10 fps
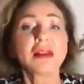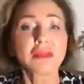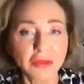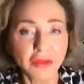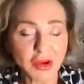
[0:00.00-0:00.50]

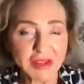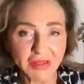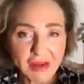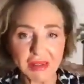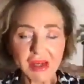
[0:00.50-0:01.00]
voice,
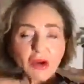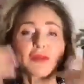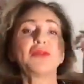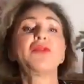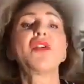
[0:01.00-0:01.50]
finding
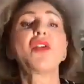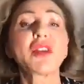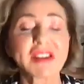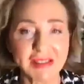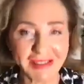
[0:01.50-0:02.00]
our
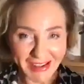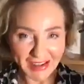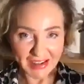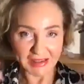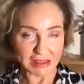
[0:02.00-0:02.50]
voice,
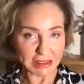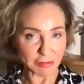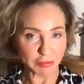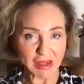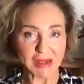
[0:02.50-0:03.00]

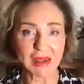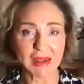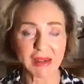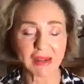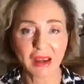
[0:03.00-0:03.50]

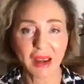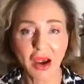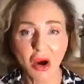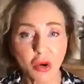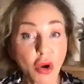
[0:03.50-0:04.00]
speaking
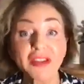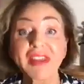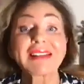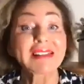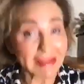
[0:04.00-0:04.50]
our
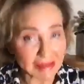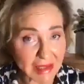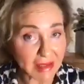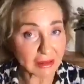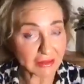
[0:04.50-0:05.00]
authentic
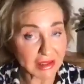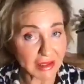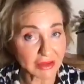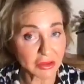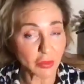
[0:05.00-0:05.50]
selves
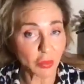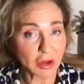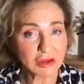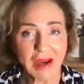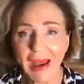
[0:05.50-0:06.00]
into the
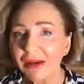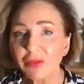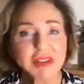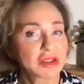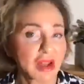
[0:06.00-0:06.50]
world. How do
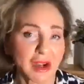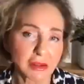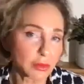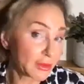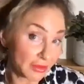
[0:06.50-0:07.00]
we do that? How
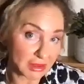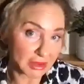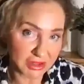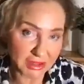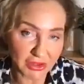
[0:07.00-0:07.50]
do we find
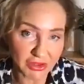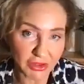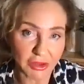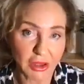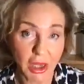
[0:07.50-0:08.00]
our
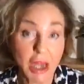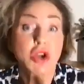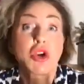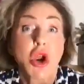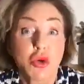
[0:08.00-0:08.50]
signature
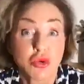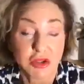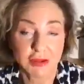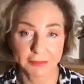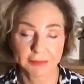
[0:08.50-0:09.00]
note?